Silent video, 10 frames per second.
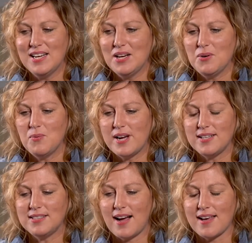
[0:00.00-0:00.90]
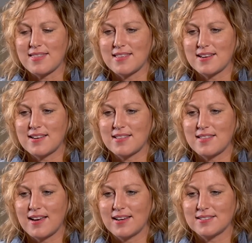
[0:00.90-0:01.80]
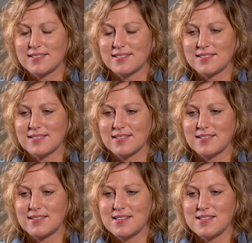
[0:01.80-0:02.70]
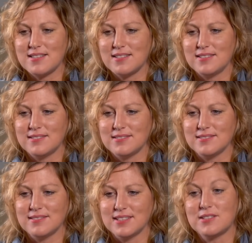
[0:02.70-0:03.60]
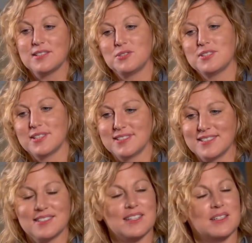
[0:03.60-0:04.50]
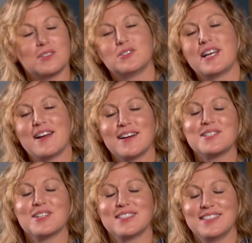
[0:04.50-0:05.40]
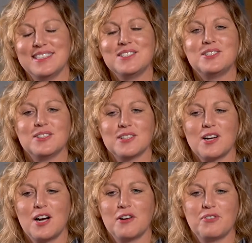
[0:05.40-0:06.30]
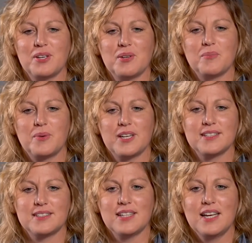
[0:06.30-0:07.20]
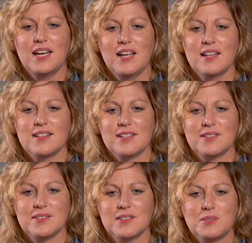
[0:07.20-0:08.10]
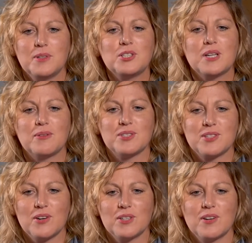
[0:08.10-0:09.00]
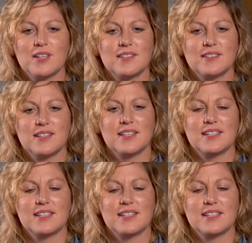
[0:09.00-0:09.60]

Well, I think that it's interesting because it carries on into the coffee, but especially when I was going around in